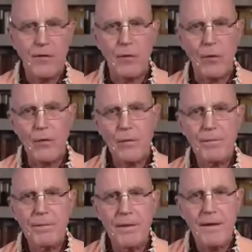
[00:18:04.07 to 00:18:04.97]
oil
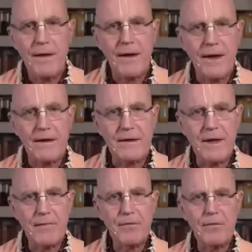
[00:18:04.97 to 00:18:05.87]
and
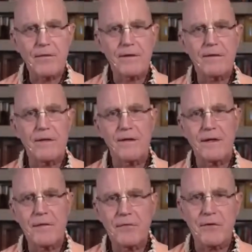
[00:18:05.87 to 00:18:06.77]
camphor-scented
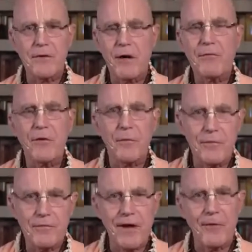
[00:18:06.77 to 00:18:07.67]
leaves, and cover it
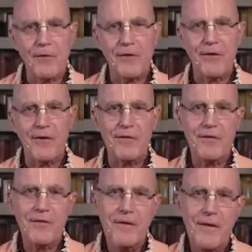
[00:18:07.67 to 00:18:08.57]
with flower
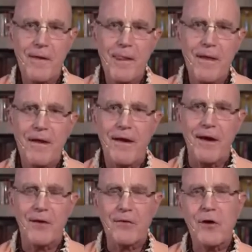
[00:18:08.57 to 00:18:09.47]
garlands.
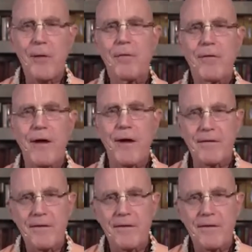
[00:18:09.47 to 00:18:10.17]
And on top of that